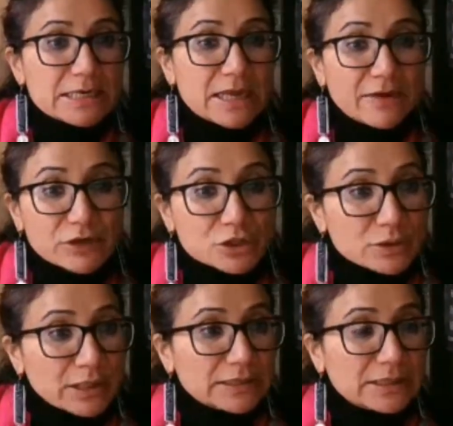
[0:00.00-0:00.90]
never
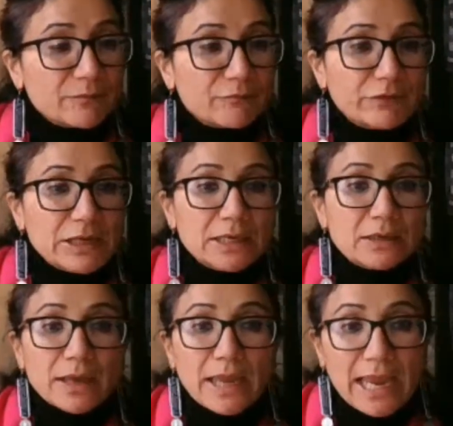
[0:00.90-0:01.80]
to let them
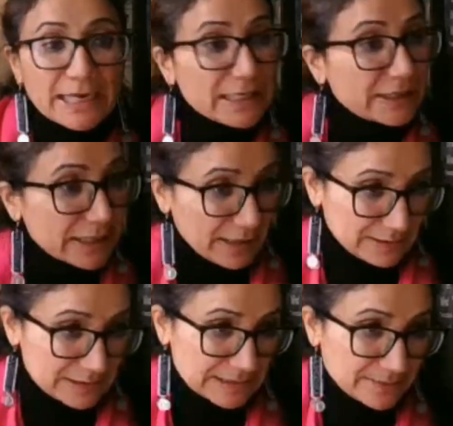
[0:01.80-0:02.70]
feel anything
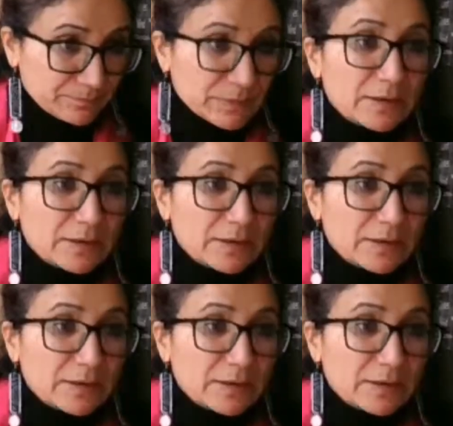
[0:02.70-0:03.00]
else